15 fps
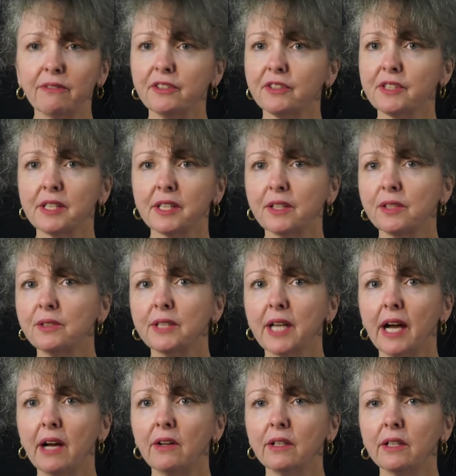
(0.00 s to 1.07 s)
feel singled
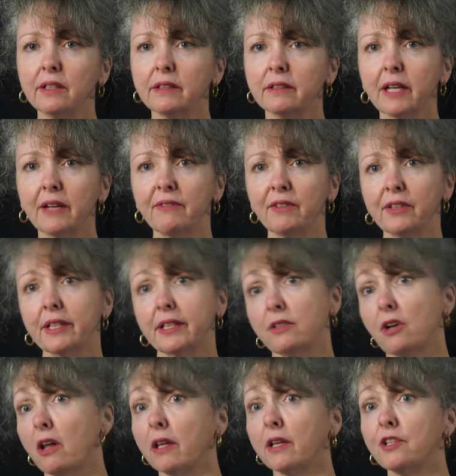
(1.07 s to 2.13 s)
out, and I felt
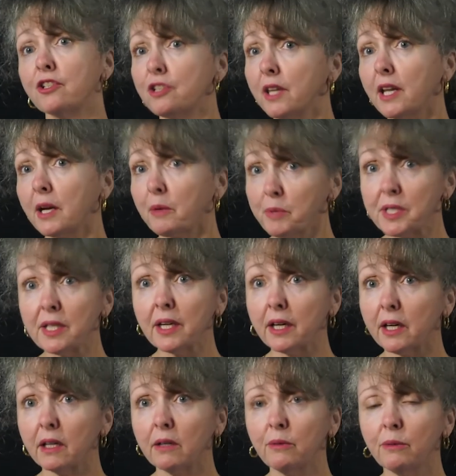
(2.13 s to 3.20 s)
acknowledged that I was
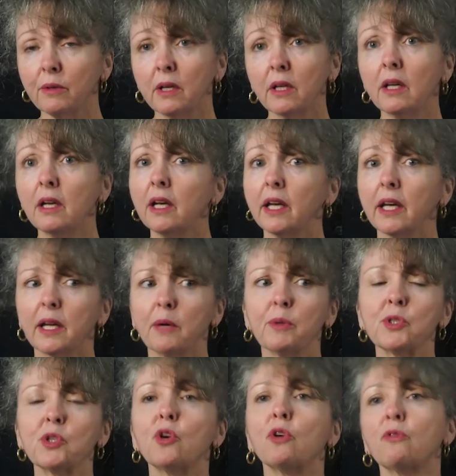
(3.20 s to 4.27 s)
there, and I
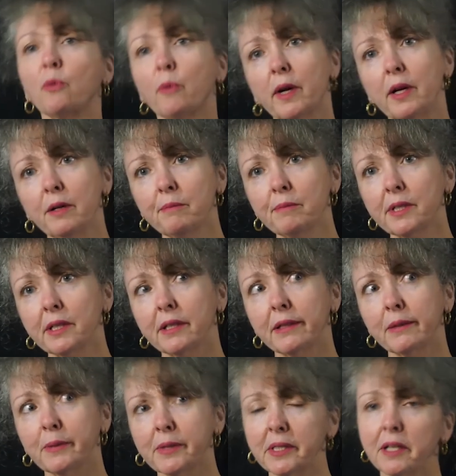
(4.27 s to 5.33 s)
wasn't overwhelmed, and I
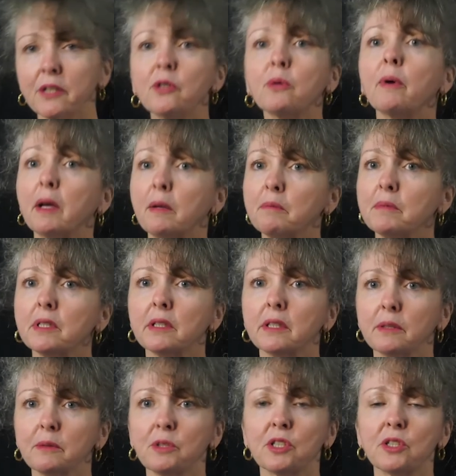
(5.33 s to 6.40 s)
wasn't underwhelmed. It
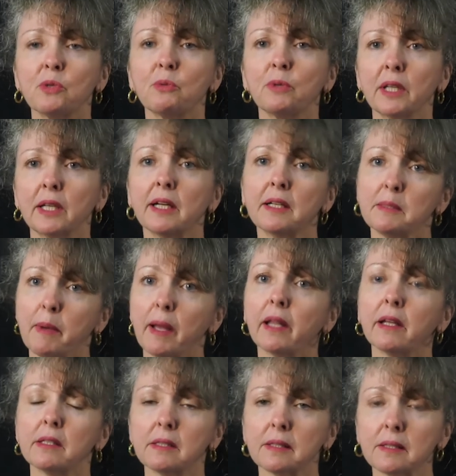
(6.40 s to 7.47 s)
was just a really nice
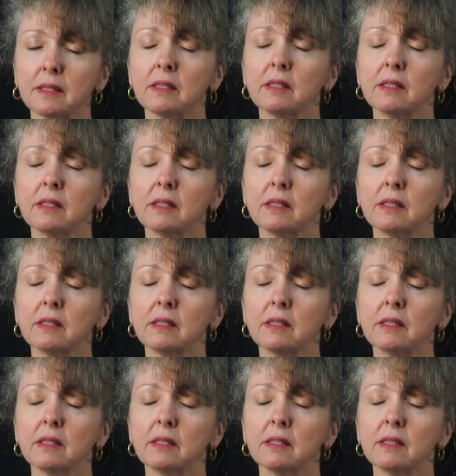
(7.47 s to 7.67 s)
balance.